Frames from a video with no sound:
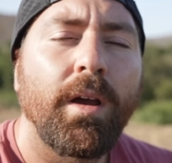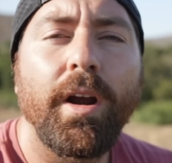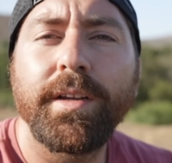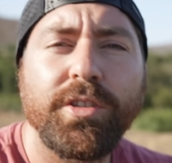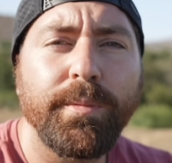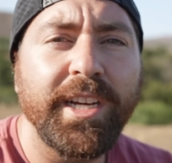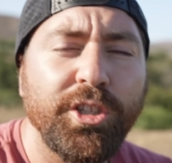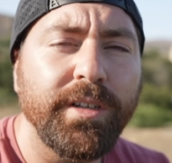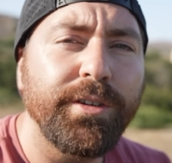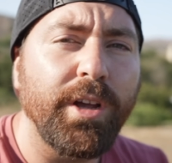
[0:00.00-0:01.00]
All right, so make
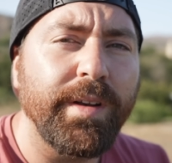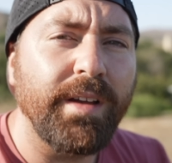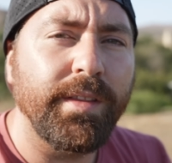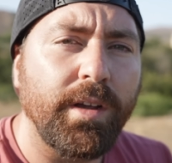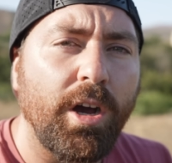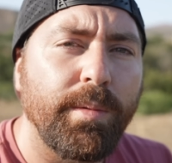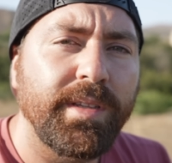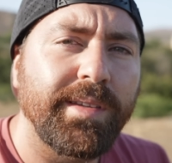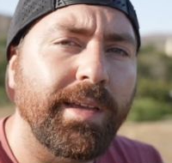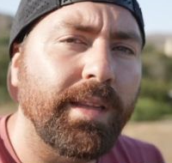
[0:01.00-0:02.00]
sure you go down in the
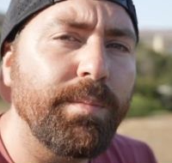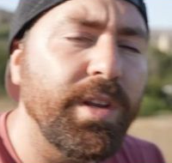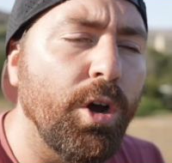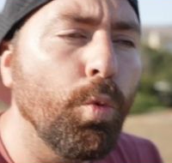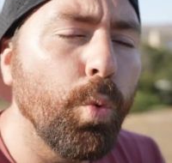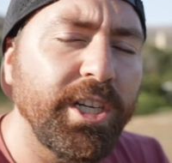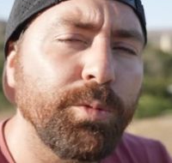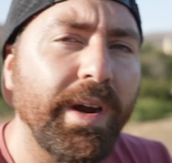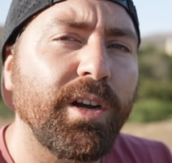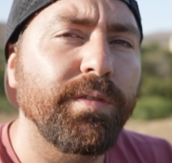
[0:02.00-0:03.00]
comments and let me know which
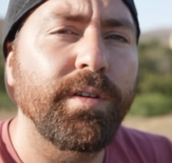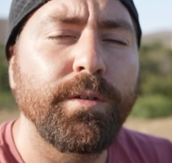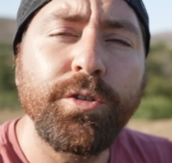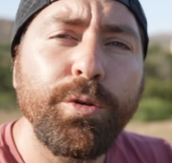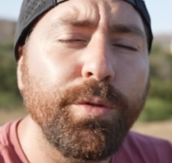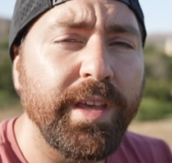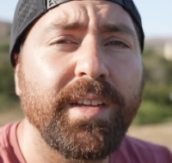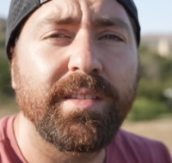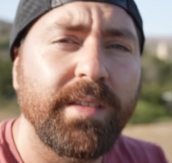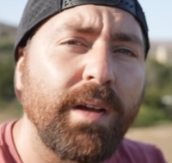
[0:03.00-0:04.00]
microphone you think
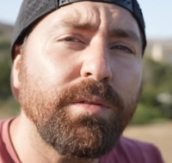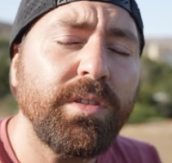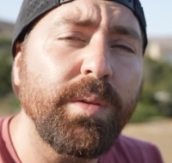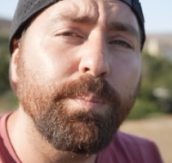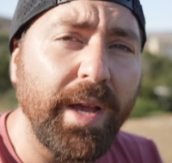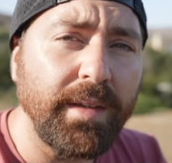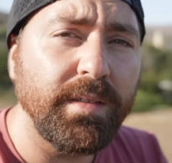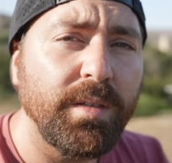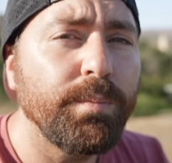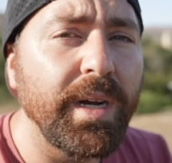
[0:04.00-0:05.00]
sounds the
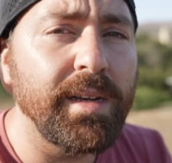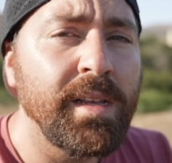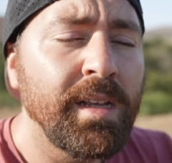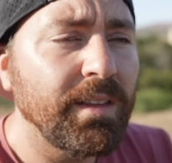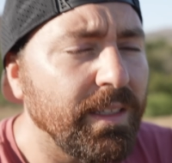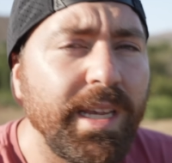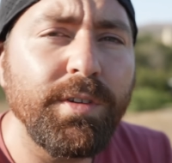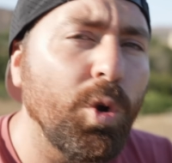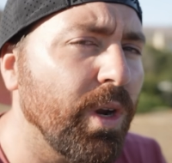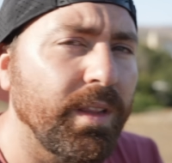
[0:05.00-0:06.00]
best. But let's have a
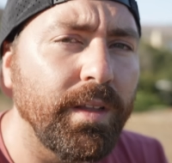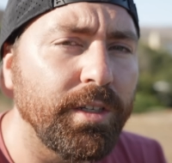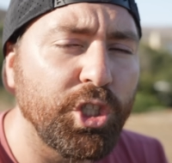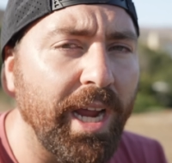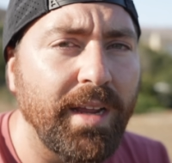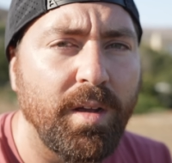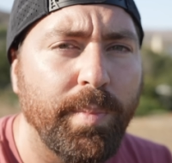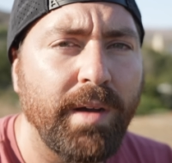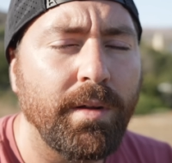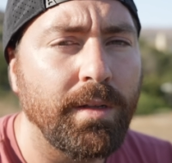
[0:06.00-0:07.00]
quick little chat
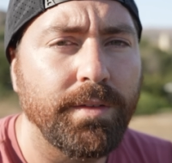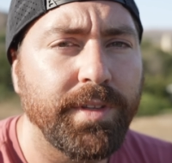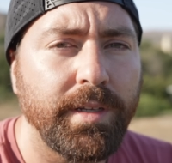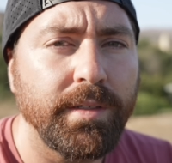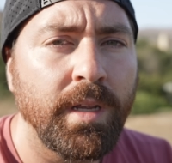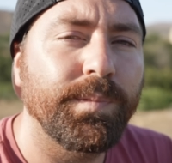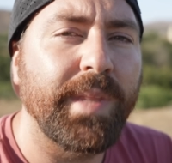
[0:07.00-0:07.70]
about all of these.